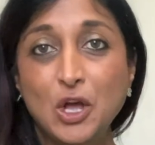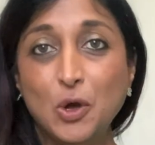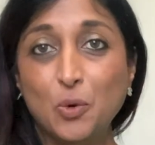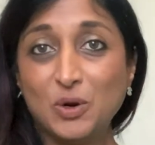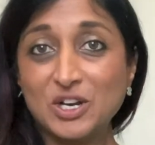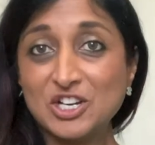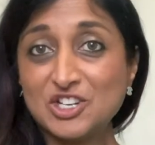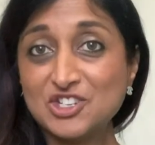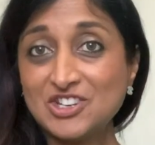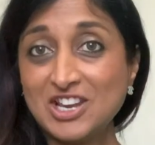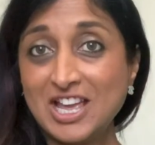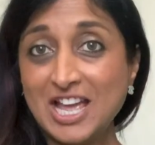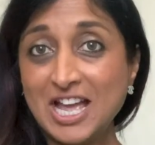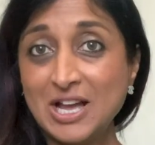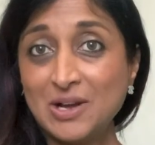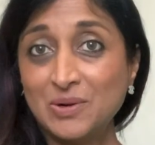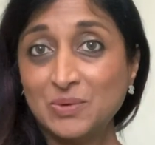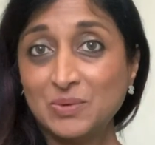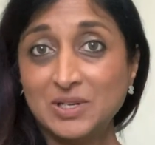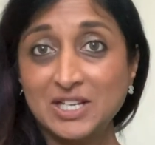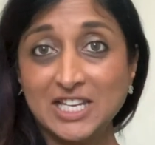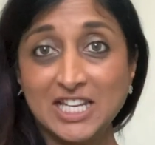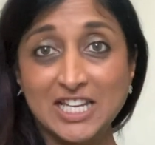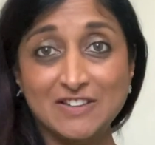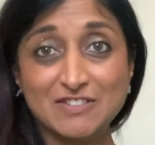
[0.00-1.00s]
Which now
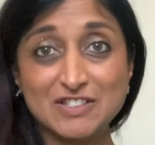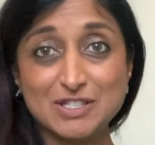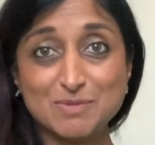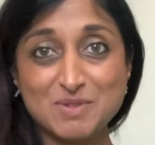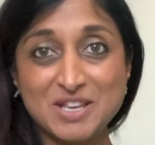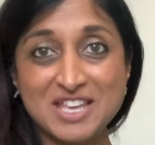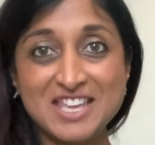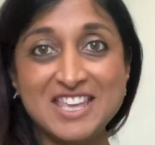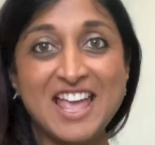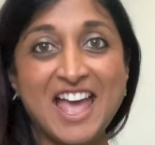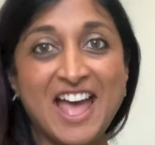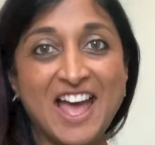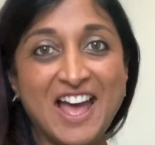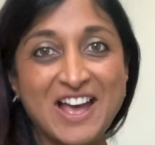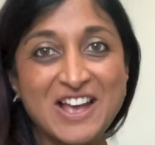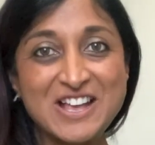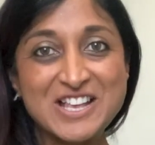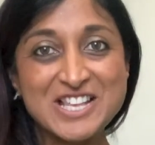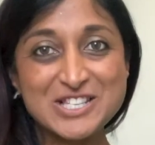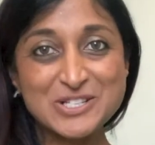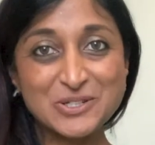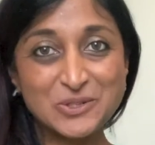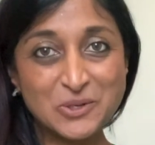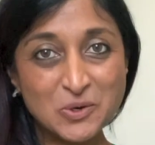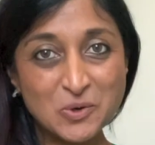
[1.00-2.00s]
leaves me,
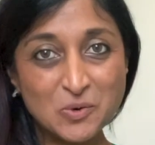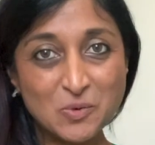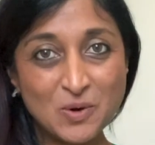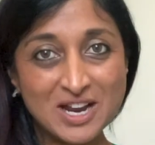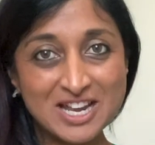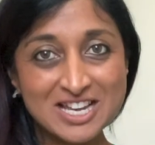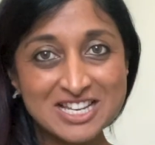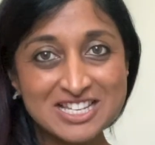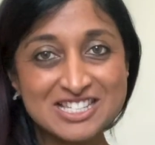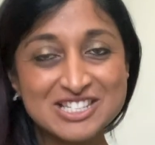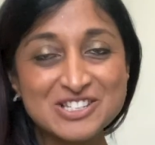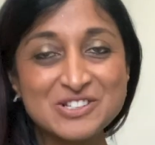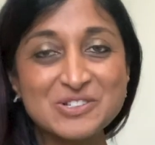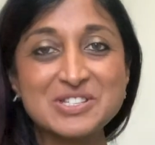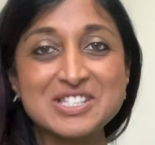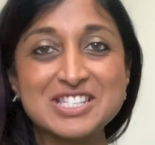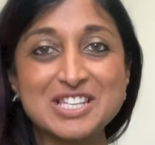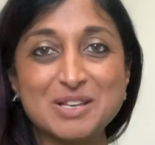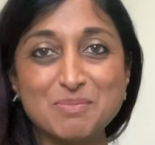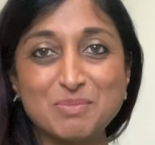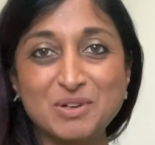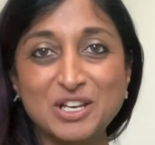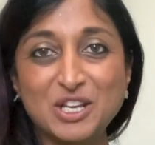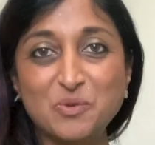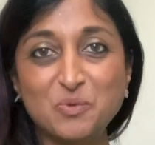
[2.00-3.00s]
as always, to
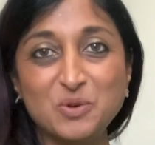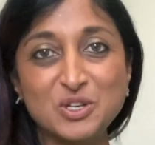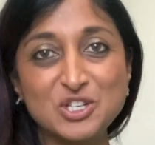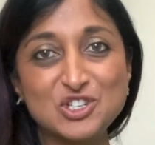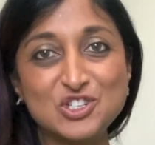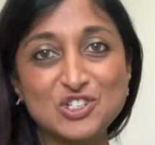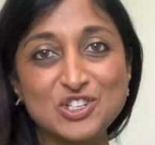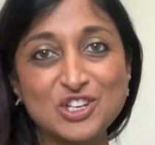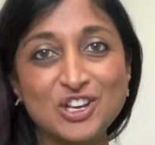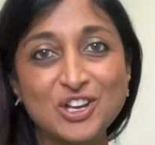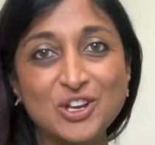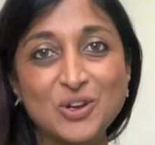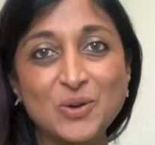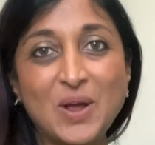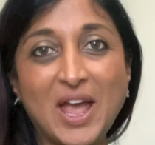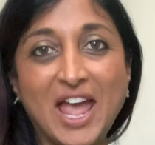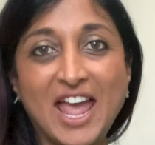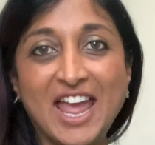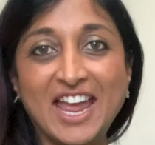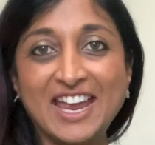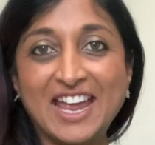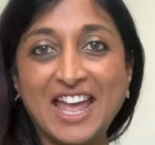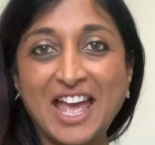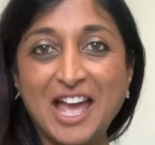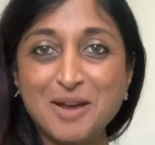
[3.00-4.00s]
simply wish you
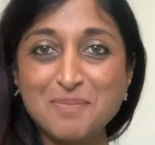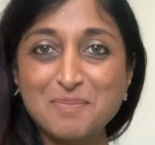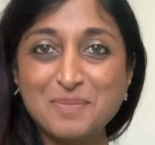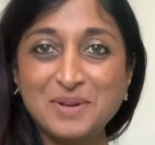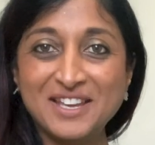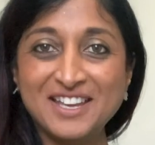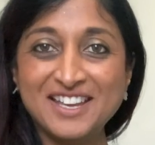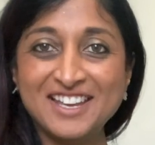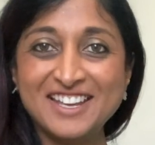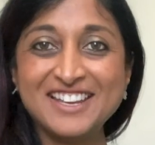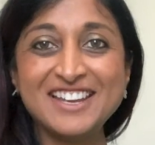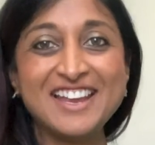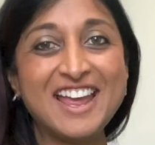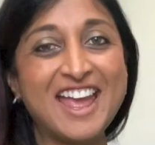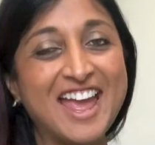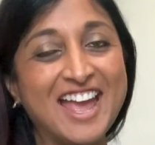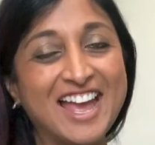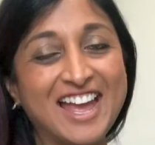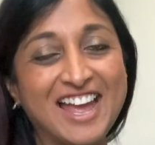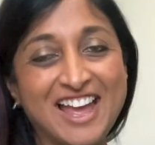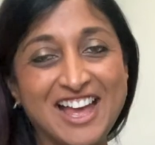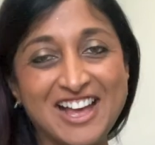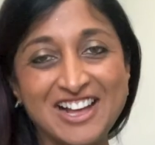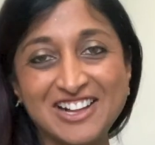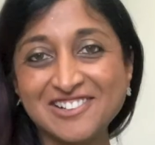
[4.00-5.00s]
a happy,
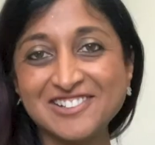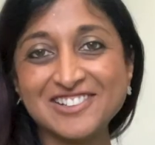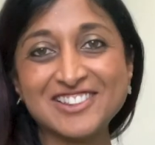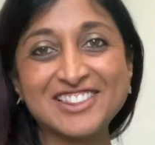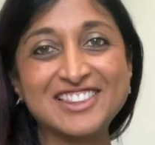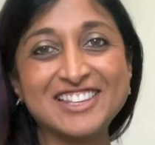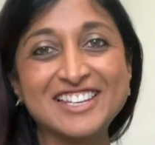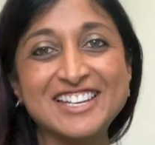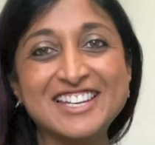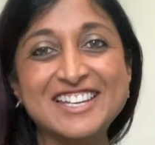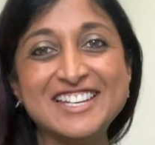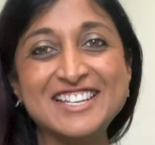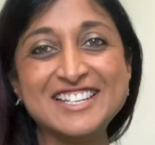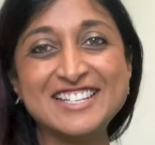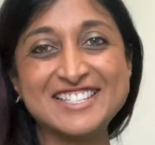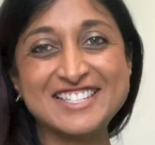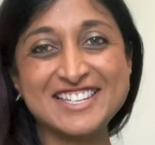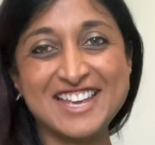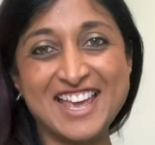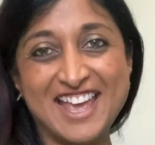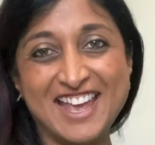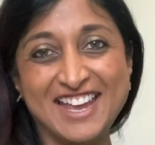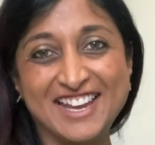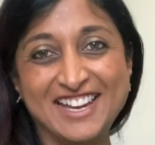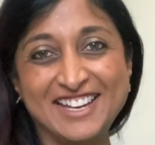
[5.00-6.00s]
healthy
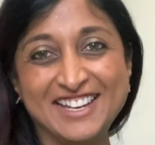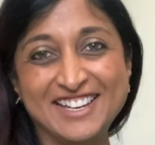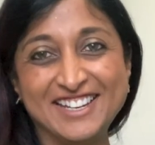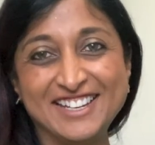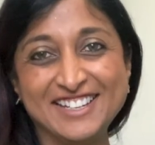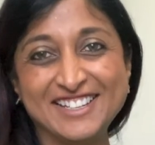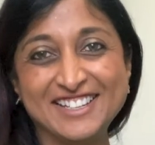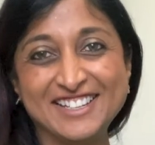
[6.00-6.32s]
day.